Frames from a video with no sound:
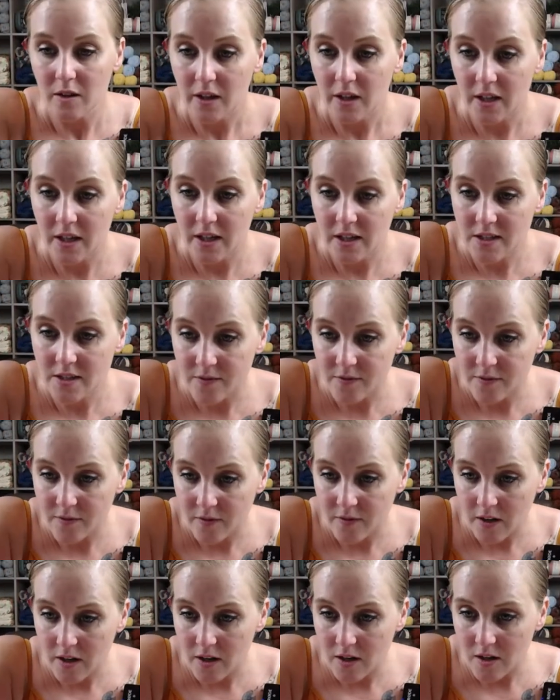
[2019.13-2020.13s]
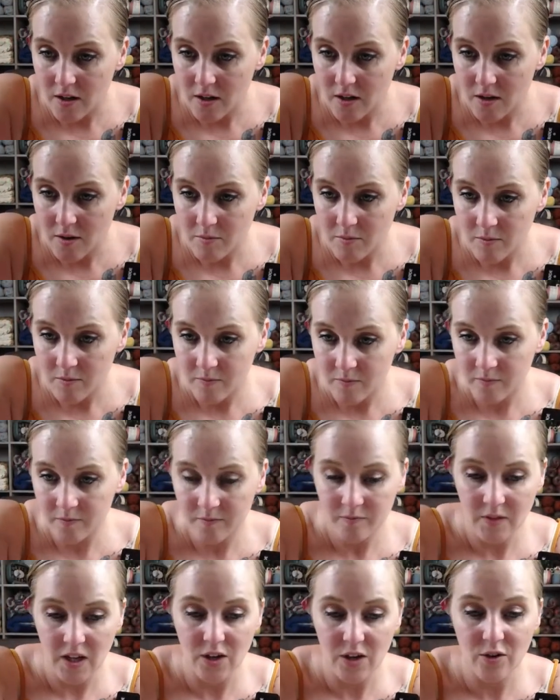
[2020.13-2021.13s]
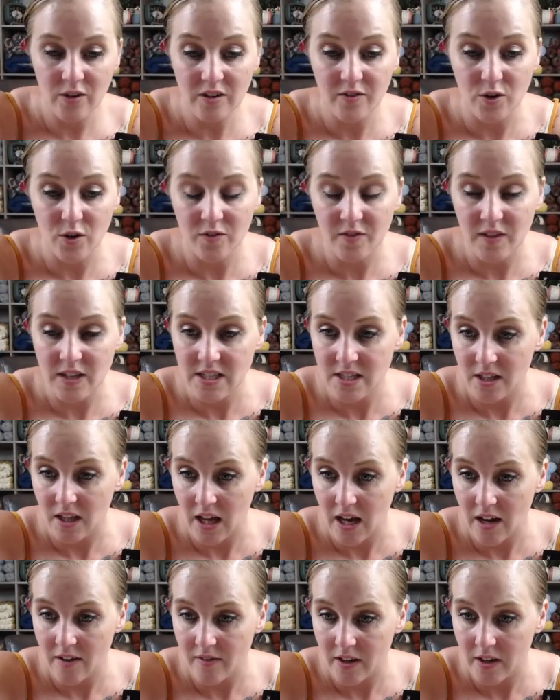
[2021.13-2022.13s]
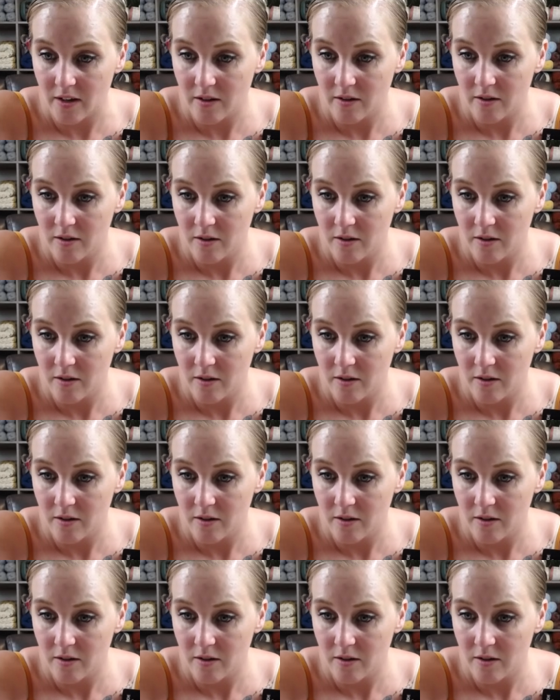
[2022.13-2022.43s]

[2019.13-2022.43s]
It's from, I don't even know if they still have it.